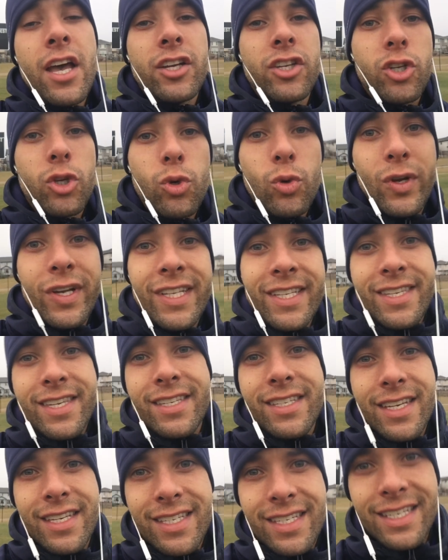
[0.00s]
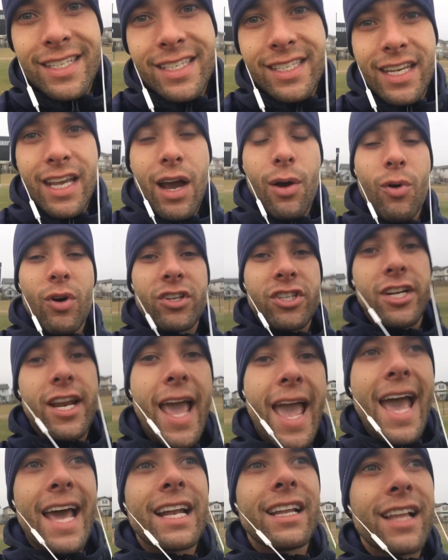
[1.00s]
to consistency. I want you to
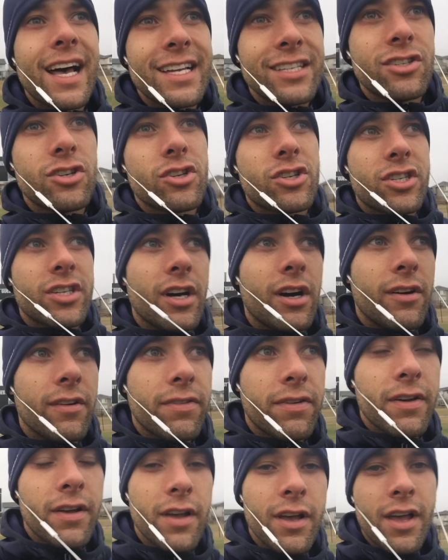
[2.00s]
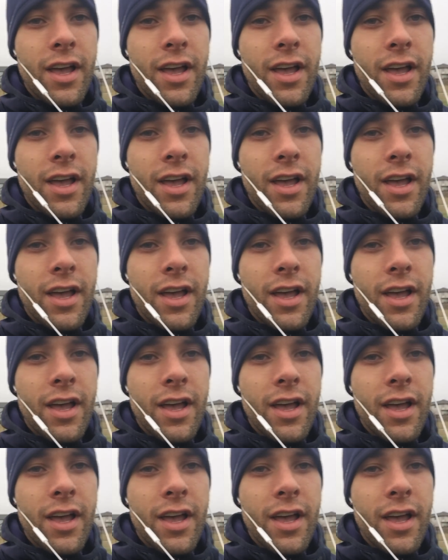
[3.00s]
analyze yourself.